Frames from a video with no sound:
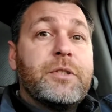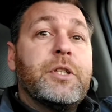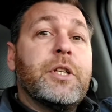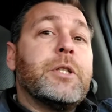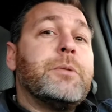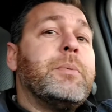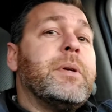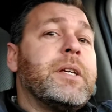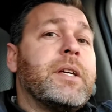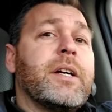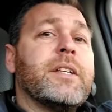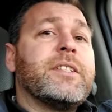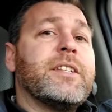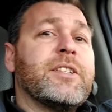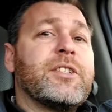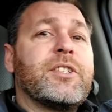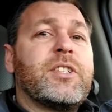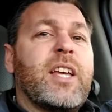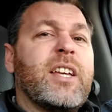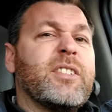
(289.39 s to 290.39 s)
Just because
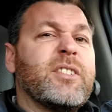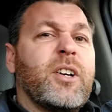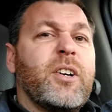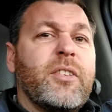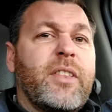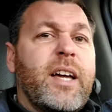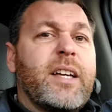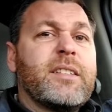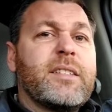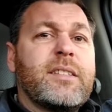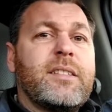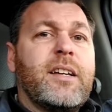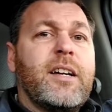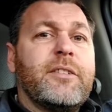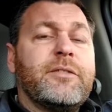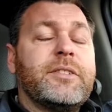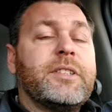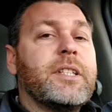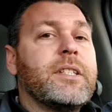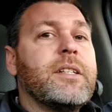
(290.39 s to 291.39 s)
it says all that
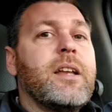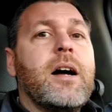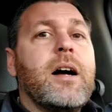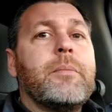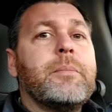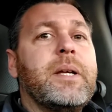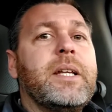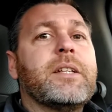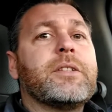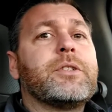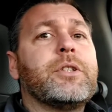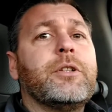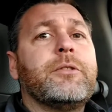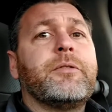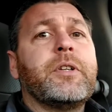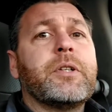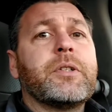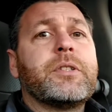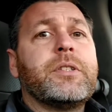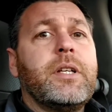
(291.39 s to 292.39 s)
stuff does not mean it's good
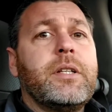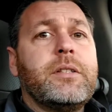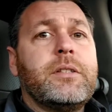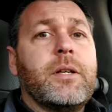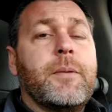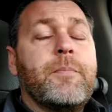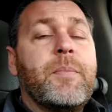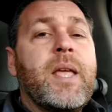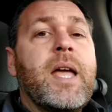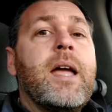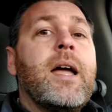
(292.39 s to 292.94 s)
for your system.